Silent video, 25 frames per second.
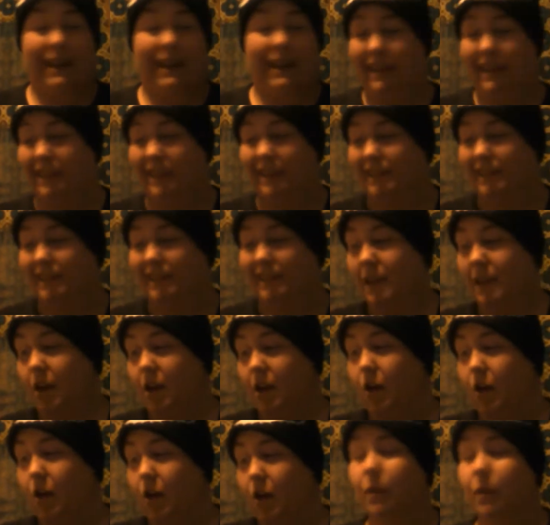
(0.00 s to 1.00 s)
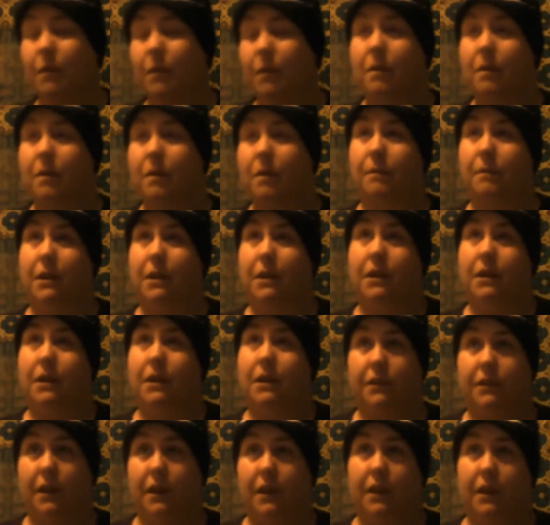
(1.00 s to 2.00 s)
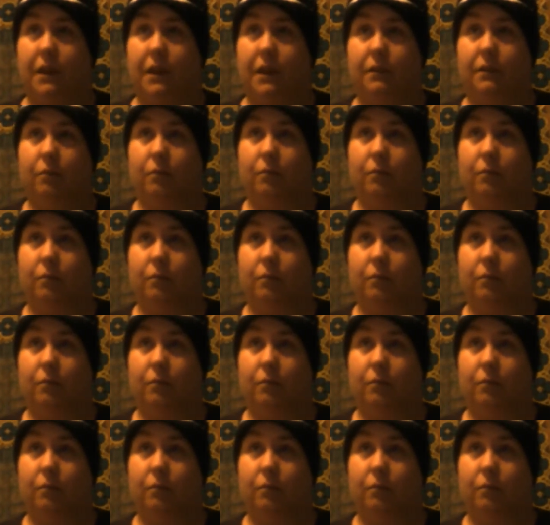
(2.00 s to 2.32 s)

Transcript: jeans. Only one because I